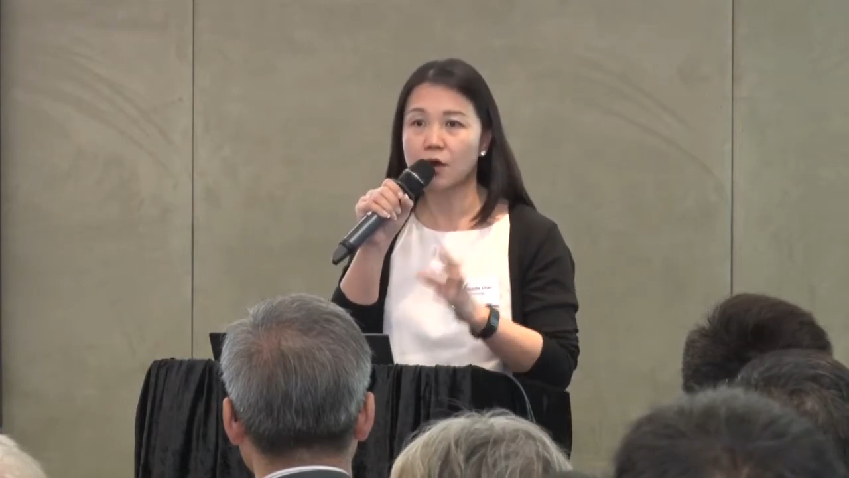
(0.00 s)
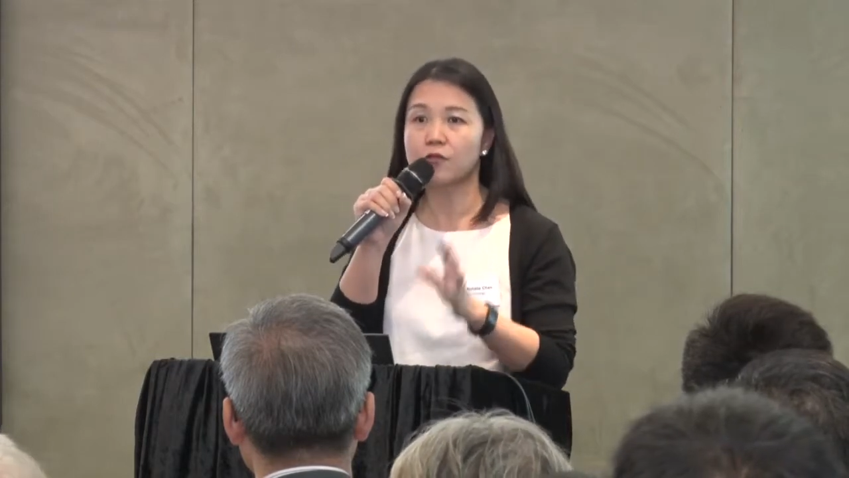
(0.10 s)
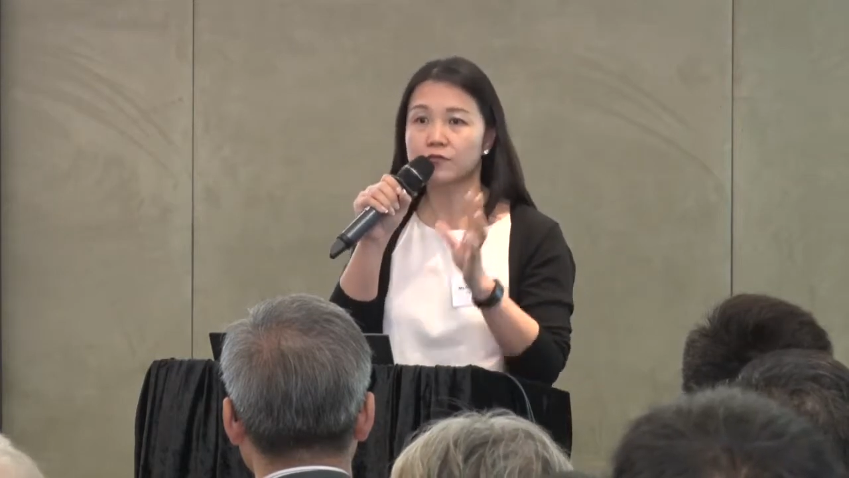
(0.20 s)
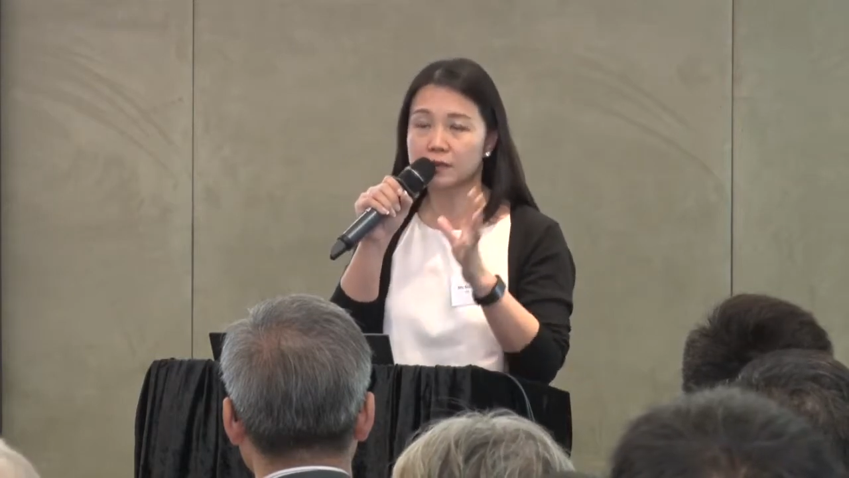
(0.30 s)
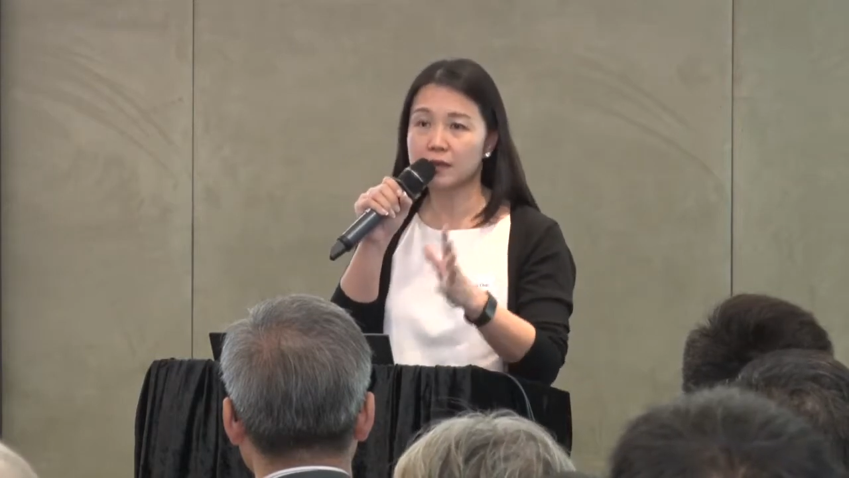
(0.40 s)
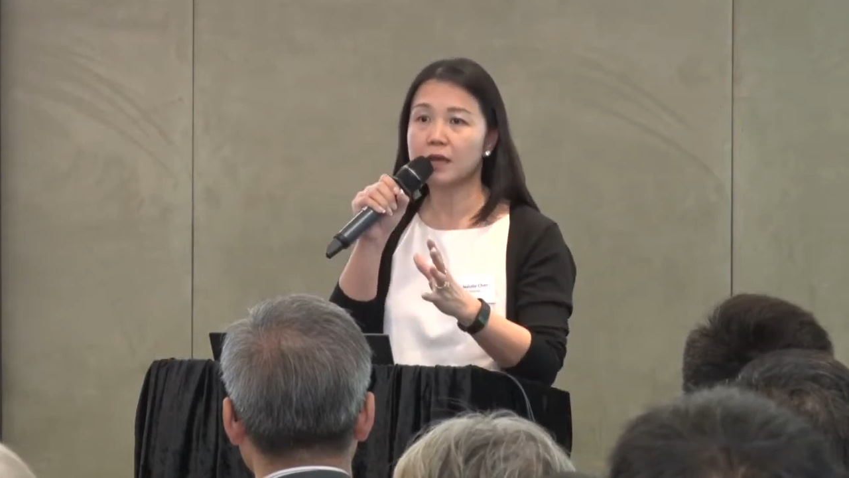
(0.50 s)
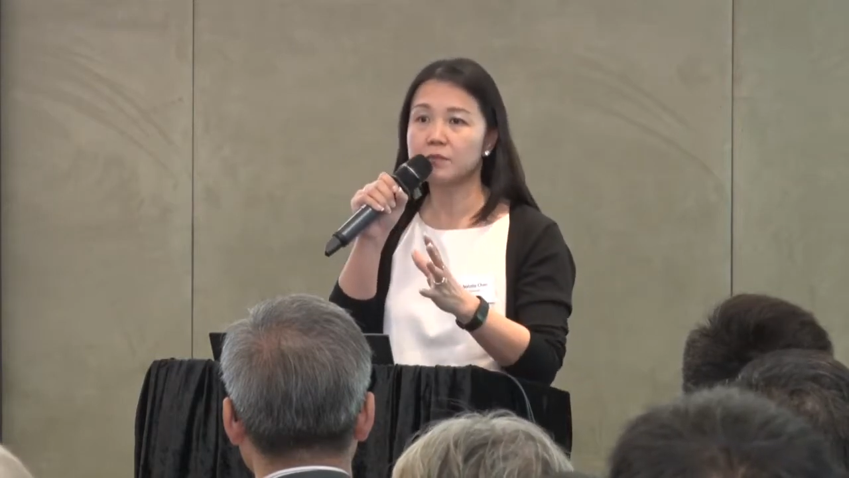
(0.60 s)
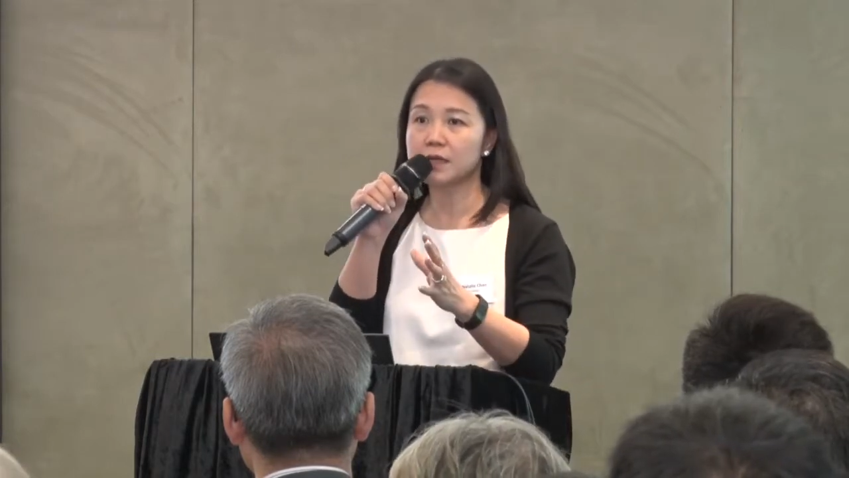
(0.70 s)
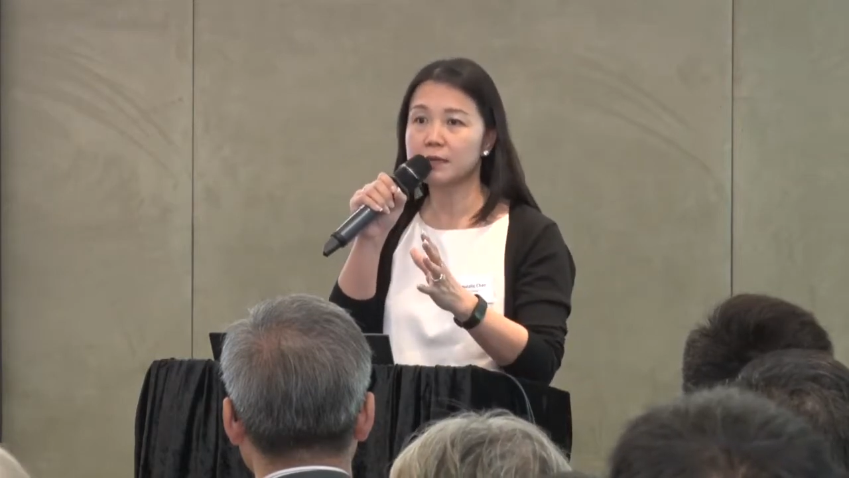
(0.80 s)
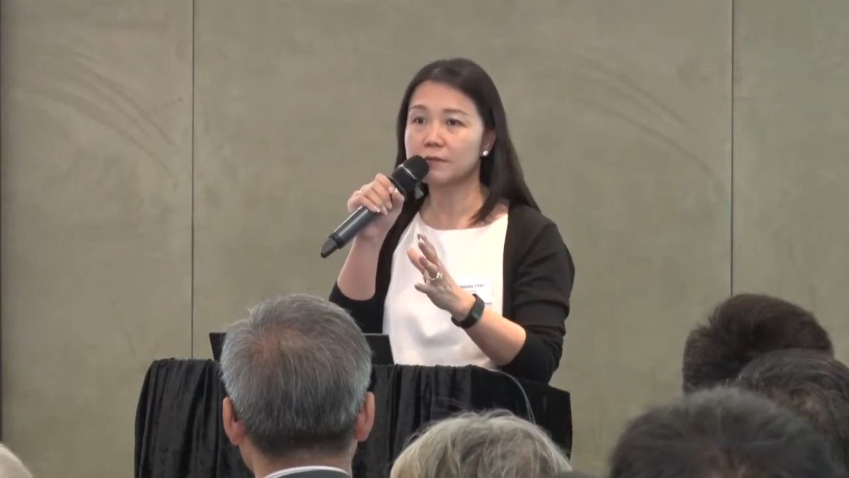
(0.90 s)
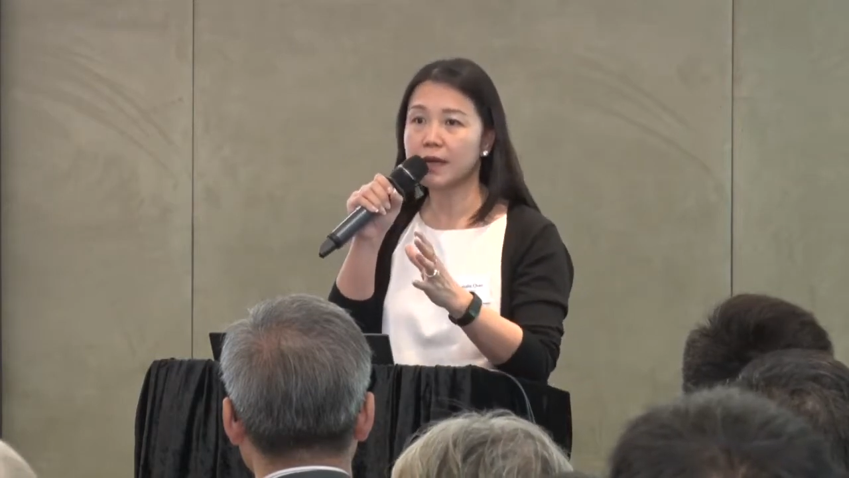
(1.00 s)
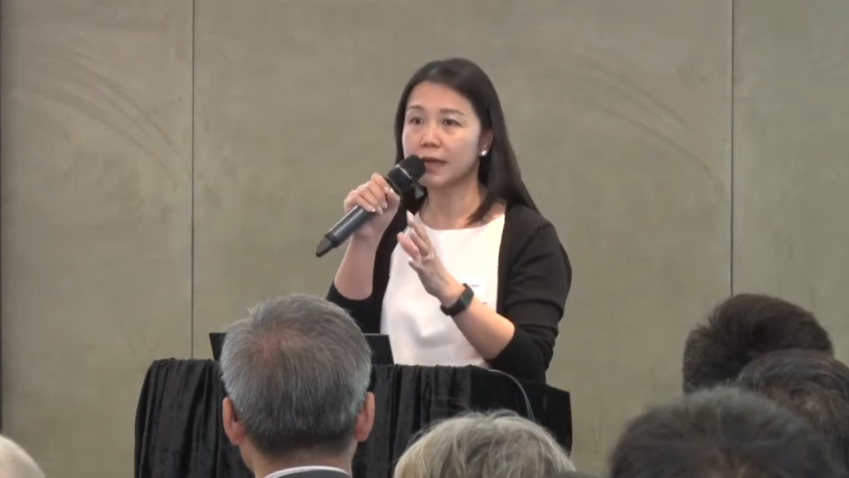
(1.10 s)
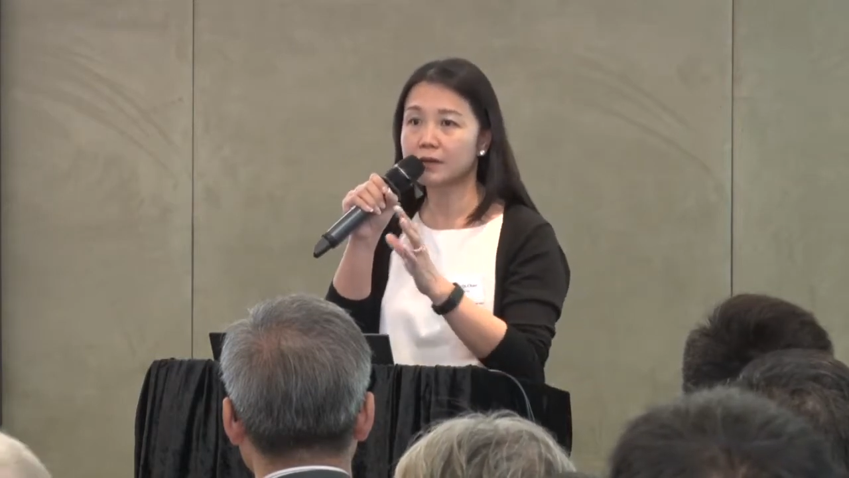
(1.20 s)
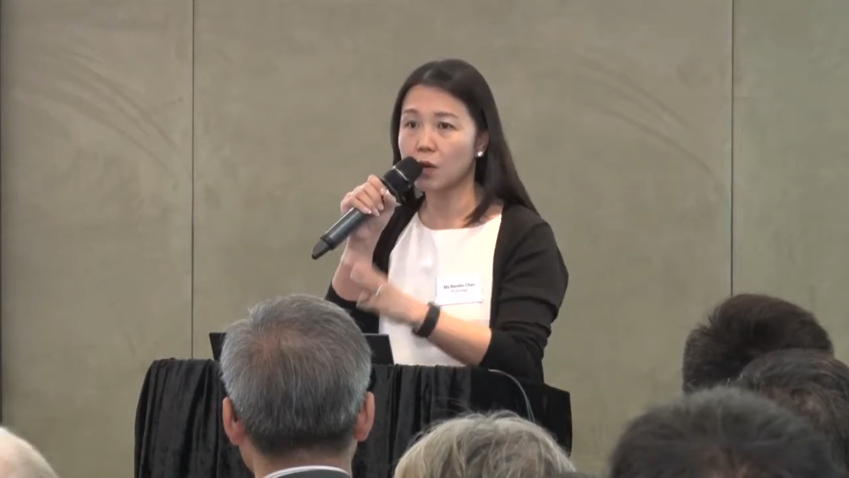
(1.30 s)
of the climate impact